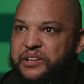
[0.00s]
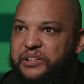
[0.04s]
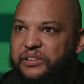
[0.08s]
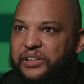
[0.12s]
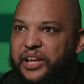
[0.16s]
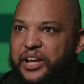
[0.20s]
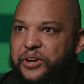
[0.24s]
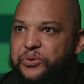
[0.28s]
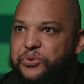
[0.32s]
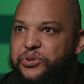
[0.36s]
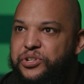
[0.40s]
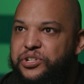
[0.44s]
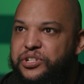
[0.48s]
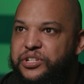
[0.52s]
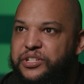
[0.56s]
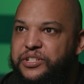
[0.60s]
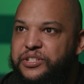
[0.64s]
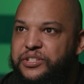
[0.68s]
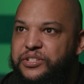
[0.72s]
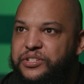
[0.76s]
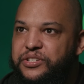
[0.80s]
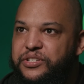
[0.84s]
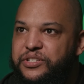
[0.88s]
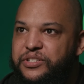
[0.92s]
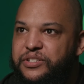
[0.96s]
language
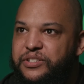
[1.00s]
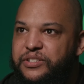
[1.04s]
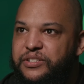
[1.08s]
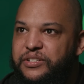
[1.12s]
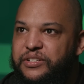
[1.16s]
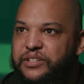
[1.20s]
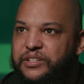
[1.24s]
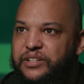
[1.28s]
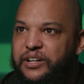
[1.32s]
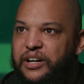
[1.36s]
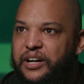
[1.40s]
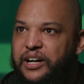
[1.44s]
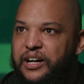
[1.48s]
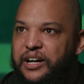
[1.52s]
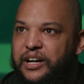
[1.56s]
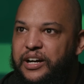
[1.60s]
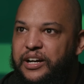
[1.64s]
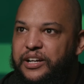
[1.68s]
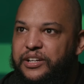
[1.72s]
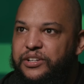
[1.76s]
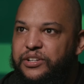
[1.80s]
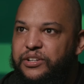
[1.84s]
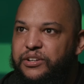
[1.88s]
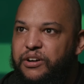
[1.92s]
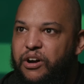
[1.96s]
is
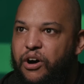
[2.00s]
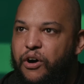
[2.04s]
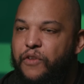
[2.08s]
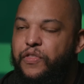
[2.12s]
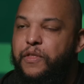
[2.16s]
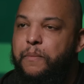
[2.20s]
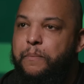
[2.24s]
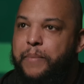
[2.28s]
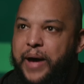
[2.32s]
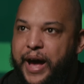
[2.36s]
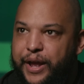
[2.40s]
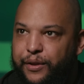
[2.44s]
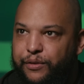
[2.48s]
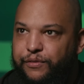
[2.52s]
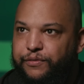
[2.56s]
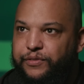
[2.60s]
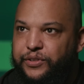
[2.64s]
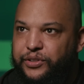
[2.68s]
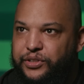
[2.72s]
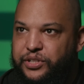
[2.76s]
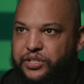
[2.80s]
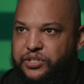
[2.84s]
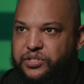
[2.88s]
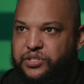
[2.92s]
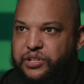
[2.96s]
on the
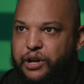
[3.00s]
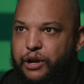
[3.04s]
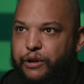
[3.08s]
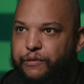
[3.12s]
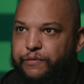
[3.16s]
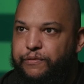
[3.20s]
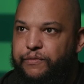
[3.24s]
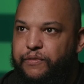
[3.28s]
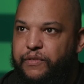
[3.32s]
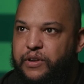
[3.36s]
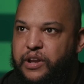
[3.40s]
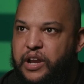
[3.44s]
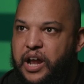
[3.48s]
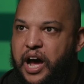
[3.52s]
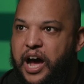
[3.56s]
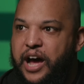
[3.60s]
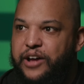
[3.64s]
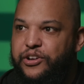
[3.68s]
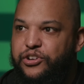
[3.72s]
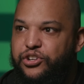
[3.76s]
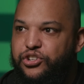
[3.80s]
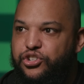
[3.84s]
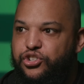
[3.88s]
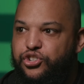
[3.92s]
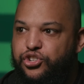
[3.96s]
battlefield itself,
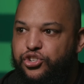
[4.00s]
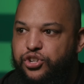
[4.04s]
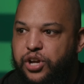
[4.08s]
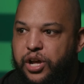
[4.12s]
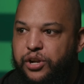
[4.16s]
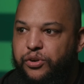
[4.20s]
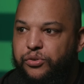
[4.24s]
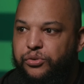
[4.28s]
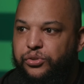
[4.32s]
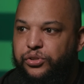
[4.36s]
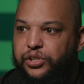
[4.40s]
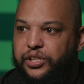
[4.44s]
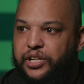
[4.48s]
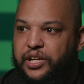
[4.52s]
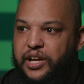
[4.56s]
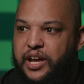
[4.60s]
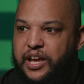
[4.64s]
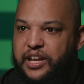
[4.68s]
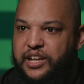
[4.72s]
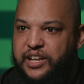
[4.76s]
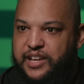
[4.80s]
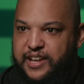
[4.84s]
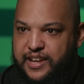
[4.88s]
not generally an